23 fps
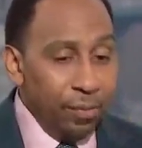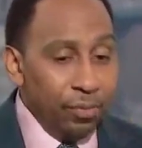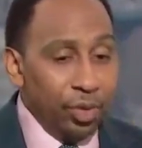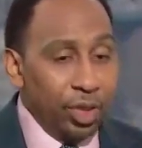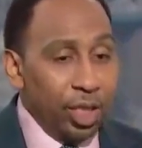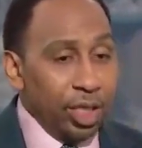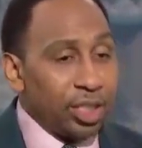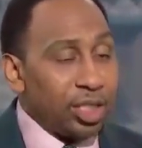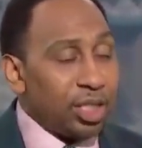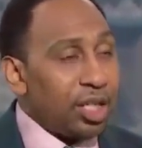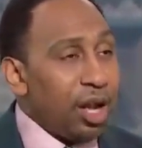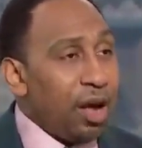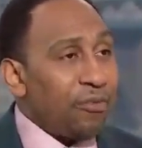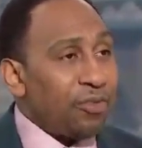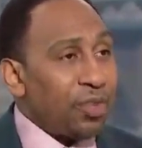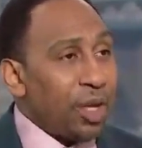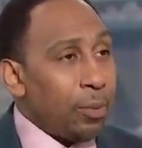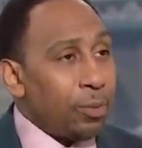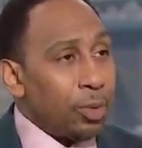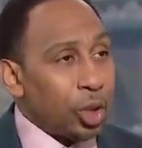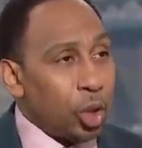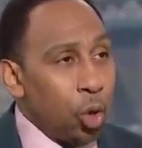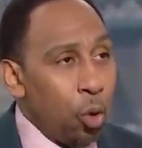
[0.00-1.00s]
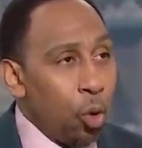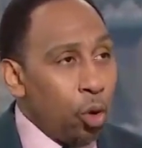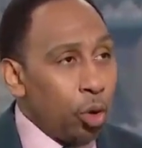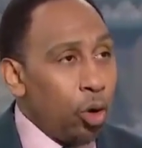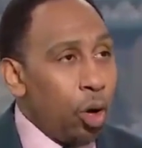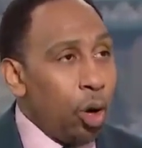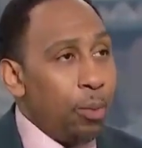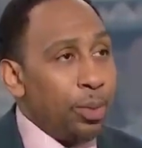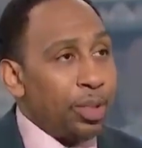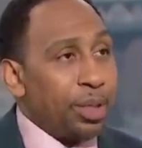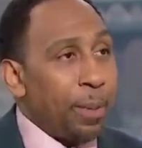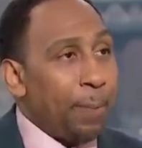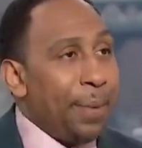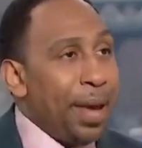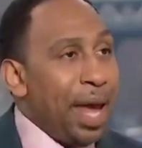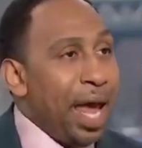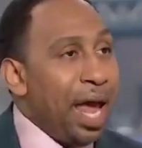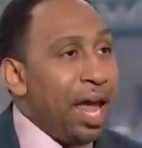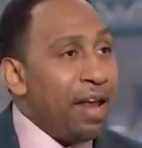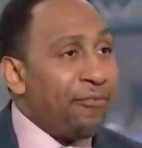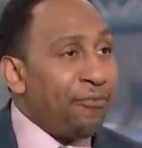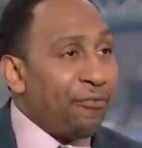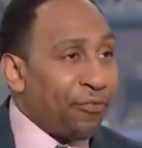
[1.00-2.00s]
the stuff that was going on with the
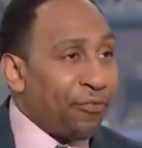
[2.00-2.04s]
bad